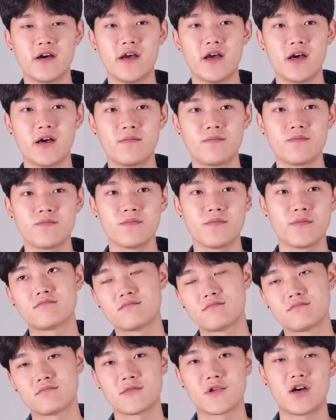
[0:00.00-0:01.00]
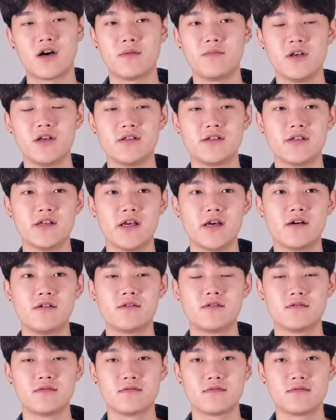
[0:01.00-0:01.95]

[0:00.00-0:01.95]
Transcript: I am got me into Yale.